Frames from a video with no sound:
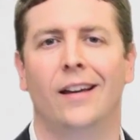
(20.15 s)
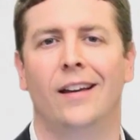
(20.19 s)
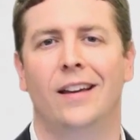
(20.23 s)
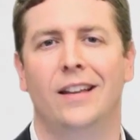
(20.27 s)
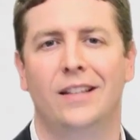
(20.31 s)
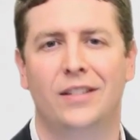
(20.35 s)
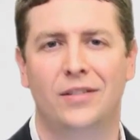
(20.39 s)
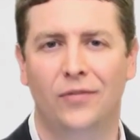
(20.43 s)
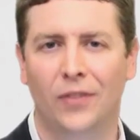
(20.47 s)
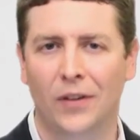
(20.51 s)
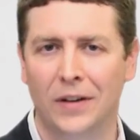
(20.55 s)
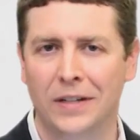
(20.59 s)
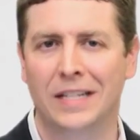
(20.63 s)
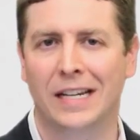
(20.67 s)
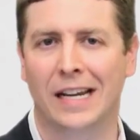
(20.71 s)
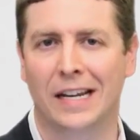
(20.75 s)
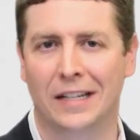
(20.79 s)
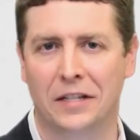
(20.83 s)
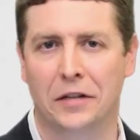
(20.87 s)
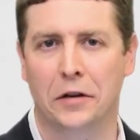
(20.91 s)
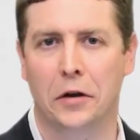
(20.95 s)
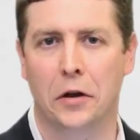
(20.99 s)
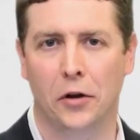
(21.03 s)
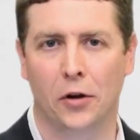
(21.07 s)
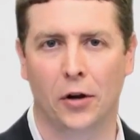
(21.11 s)
It's fun to get
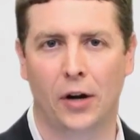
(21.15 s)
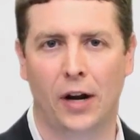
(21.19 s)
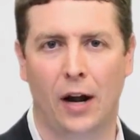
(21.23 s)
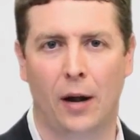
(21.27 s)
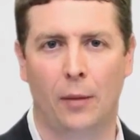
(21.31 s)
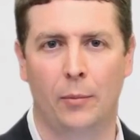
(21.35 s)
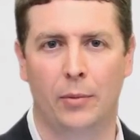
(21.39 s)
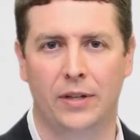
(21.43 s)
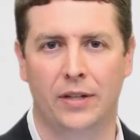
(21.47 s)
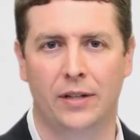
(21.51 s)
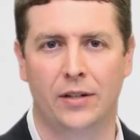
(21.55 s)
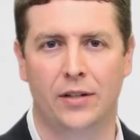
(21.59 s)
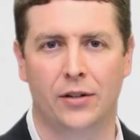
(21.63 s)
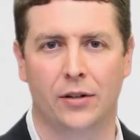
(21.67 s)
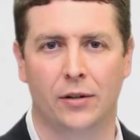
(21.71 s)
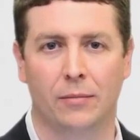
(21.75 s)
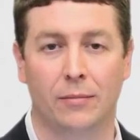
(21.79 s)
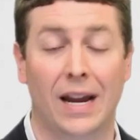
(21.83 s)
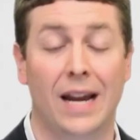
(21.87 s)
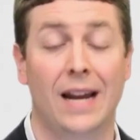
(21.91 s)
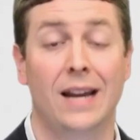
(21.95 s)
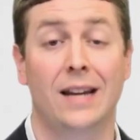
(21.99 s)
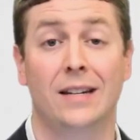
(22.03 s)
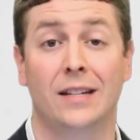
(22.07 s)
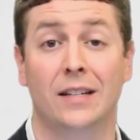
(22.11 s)
to know your competition,
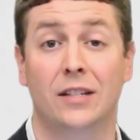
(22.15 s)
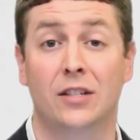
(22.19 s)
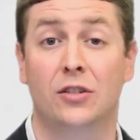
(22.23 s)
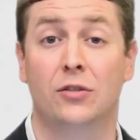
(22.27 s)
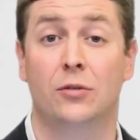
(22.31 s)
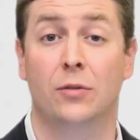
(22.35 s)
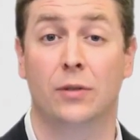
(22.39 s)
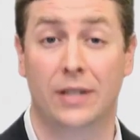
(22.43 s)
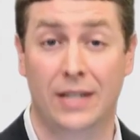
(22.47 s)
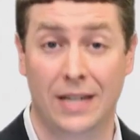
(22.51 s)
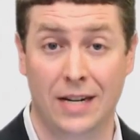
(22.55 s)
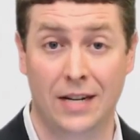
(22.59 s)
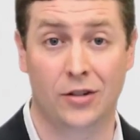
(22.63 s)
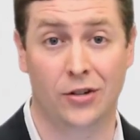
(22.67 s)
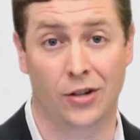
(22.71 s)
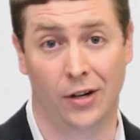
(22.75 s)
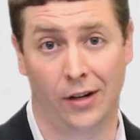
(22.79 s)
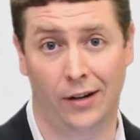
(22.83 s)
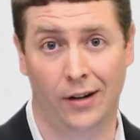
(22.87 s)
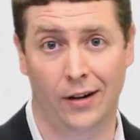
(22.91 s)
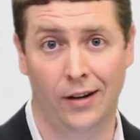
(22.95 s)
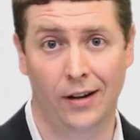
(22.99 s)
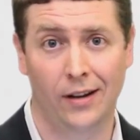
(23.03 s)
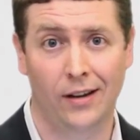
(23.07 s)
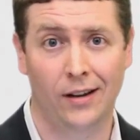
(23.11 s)
and it's strategic,
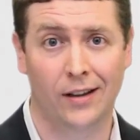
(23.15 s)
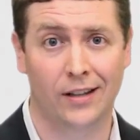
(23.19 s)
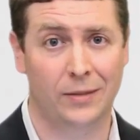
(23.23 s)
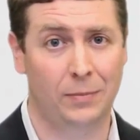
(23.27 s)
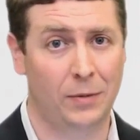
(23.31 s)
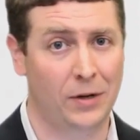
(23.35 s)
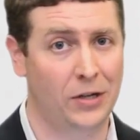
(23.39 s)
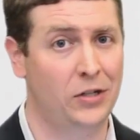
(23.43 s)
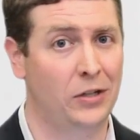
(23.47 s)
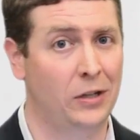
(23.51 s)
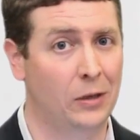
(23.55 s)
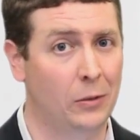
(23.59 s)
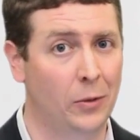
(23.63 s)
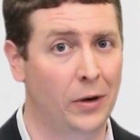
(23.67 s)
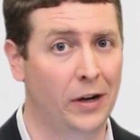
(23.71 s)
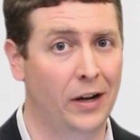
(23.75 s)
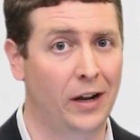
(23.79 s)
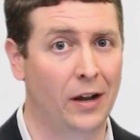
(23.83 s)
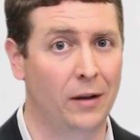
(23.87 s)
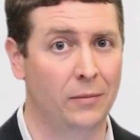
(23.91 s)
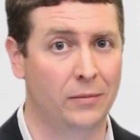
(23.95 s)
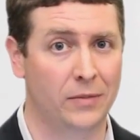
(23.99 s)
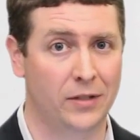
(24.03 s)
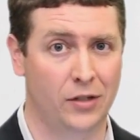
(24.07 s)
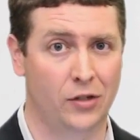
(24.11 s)
especially when it
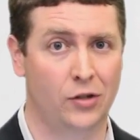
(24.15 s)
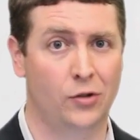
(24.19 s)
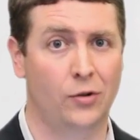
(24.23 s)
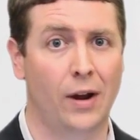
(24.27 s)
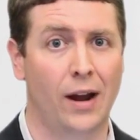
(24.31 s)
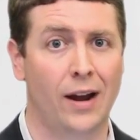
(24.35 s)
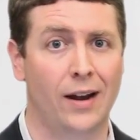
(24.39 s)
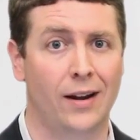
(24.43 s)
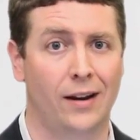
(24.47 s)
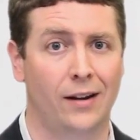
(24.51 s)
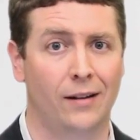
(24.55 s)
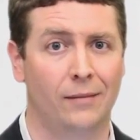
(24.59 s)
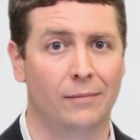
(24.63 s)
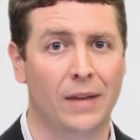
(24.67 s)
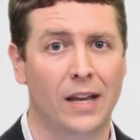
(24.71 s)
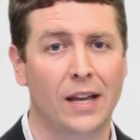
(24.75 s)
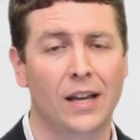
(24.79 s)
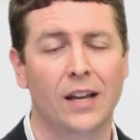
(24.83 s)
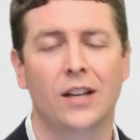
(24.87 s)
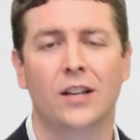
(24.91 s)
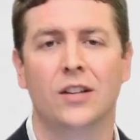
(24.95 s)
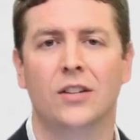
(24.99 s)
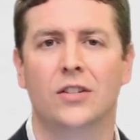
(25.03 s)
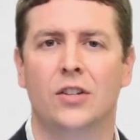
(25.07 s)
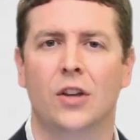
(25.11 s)
comes to trading.
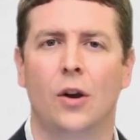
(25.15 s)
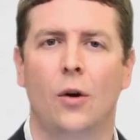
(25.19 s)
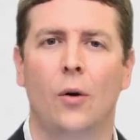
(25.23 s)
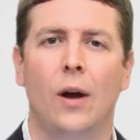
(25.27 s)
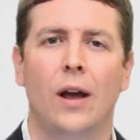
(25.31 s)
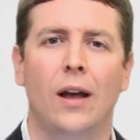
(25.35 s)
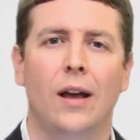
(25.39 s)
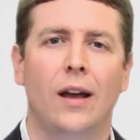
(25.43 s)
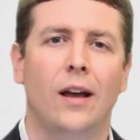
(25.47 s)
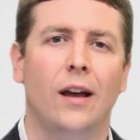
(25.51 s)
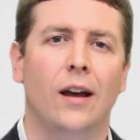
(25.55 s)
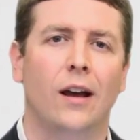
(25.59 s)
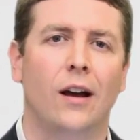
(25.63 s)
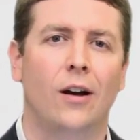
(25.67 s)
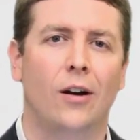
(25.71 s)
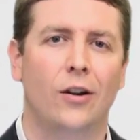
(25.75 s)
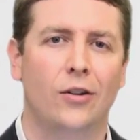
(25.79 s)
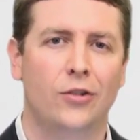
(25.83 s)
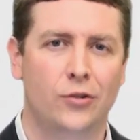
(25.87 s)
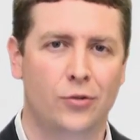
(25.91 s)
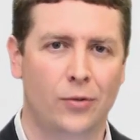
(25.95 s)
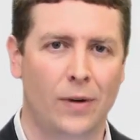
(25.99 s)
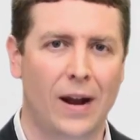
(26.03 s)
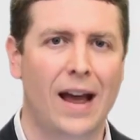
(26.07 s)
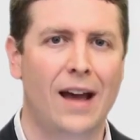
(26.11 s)
So, on
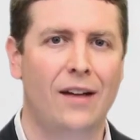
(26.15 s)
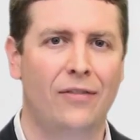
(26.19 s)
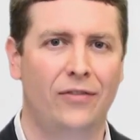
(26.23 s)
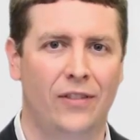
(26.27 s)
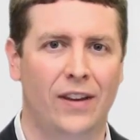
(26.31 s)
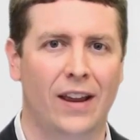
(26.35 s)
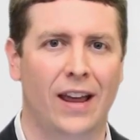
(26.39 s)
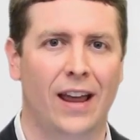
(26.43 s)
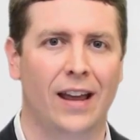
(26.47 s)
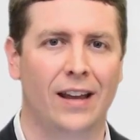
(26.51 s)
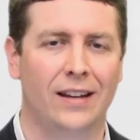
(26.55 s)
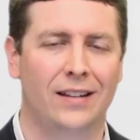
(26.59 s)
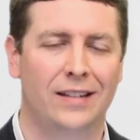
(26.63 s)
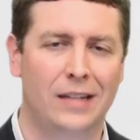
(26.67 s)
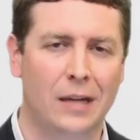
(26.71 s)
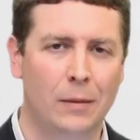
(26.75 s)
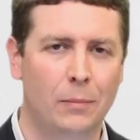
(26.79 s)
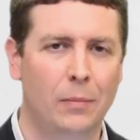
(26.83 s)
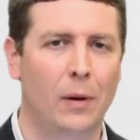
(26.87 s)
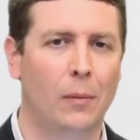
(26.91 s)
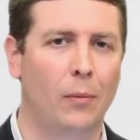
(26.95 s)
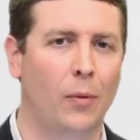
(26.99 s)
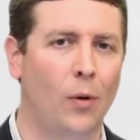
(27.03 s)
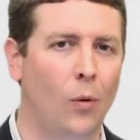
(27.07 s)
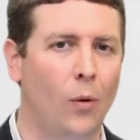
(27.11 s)
draft day, tip
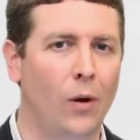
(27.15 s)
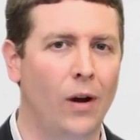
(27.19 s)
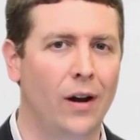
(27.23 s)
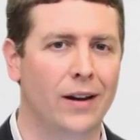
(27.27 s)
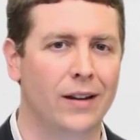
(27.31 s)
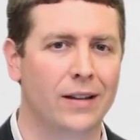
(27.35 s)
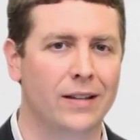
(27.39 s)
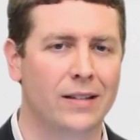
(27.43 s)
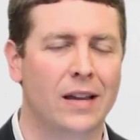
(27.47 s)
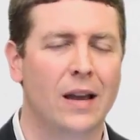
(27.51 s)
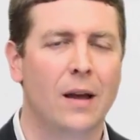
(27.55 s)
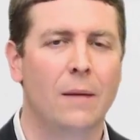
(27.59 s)
number 1 is